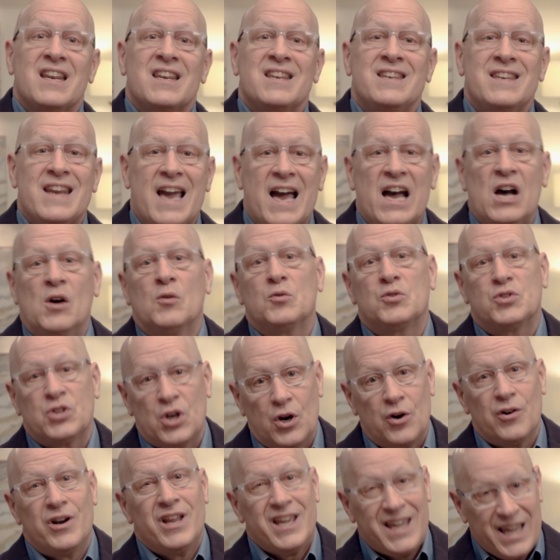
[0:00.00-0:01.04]
now
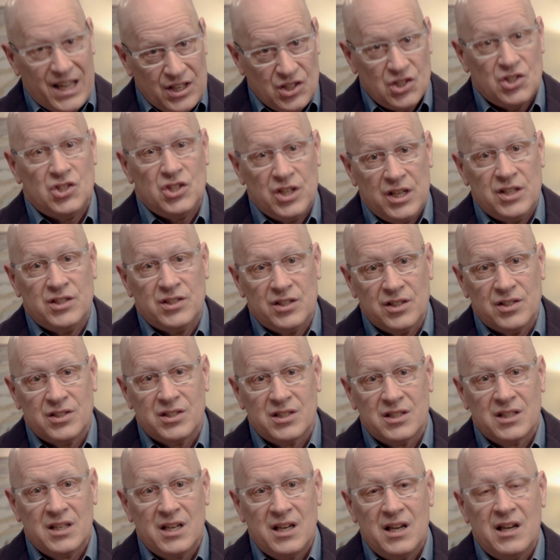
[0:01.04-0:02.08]
turn against
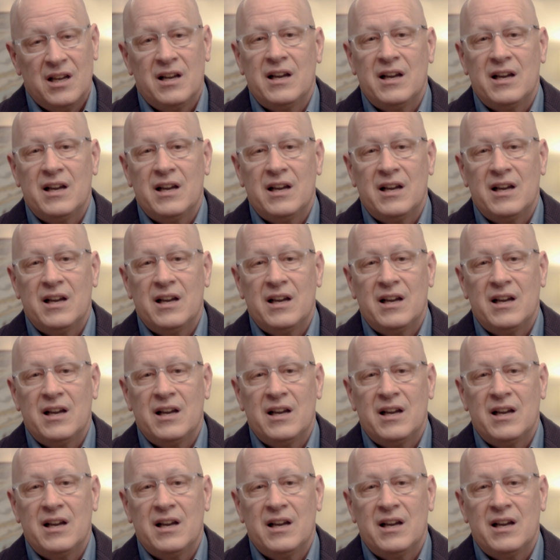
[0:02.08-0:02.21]
Jesus.